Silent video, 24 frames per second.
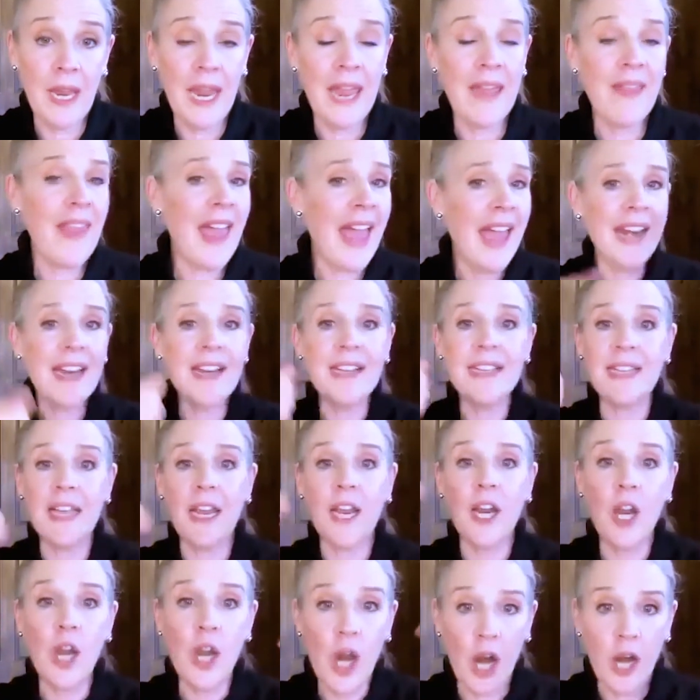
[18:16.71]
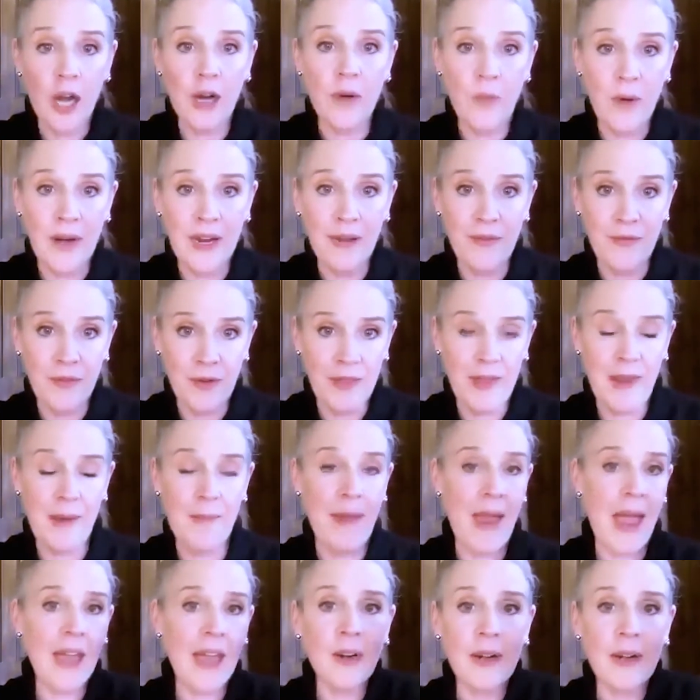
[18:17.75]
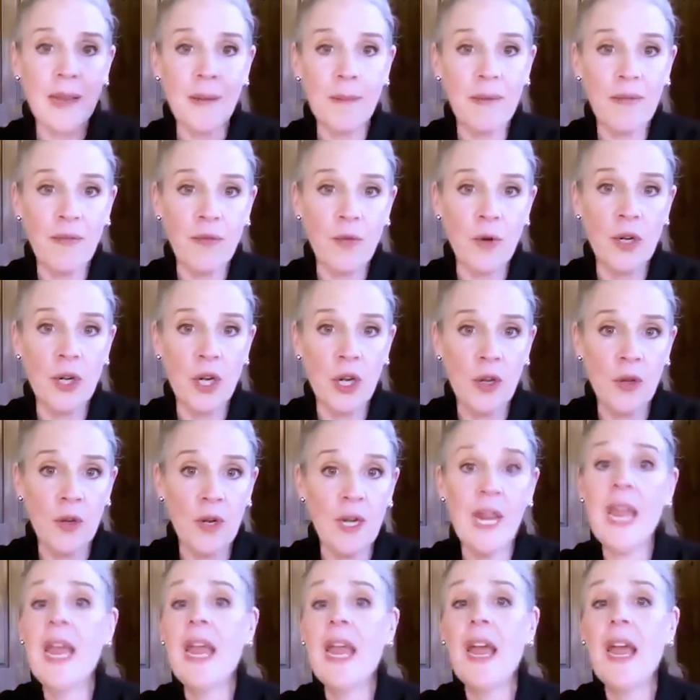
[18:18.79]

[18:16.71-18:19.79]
And that is a guardrail for them. I don't eat before noon.